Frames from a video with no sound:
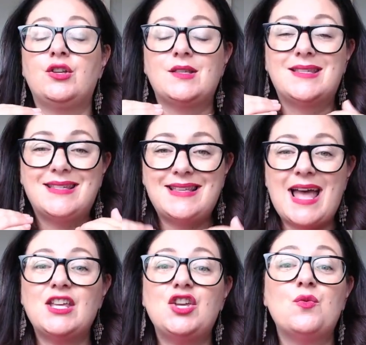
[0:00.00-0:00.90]

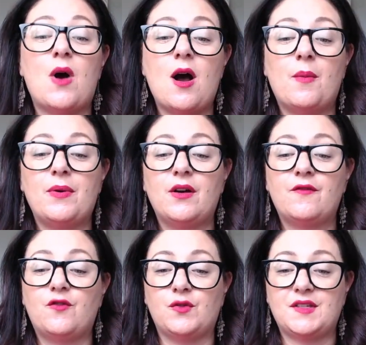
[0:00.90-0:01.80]
set you up
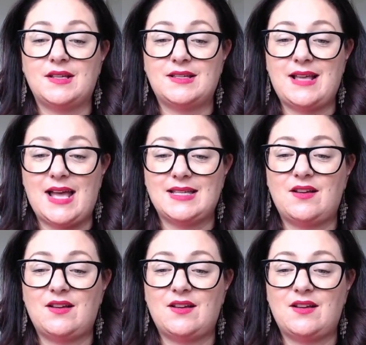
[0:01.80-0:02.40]
for success.